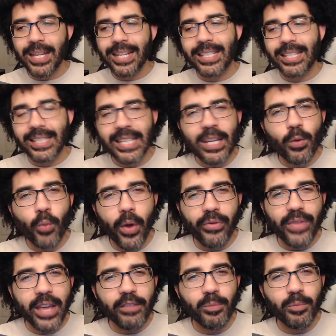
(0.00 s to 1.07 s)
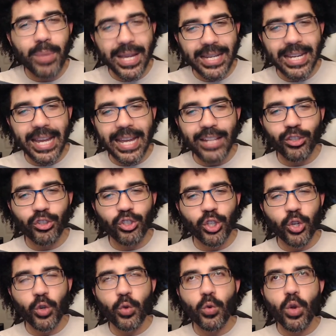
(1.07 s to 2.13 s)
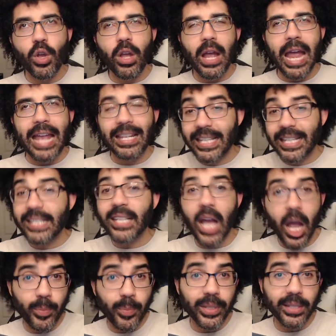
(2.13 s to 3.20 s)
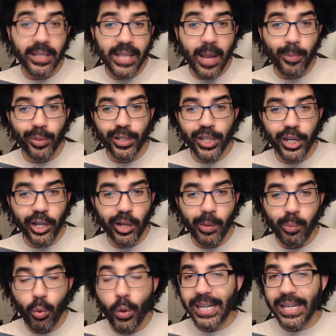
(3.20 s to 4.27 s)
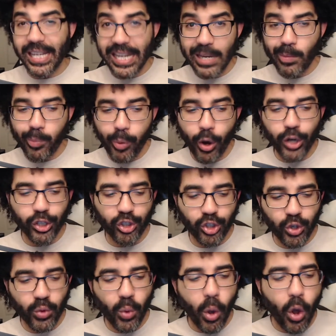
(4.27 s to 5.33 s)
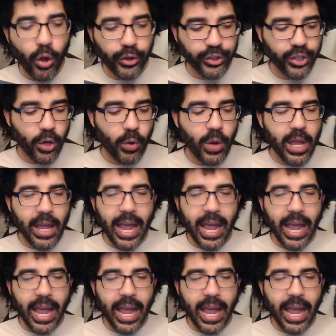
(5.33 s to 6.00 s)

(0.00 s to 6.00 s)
see what they've been into, at least up until that particular point in part two also,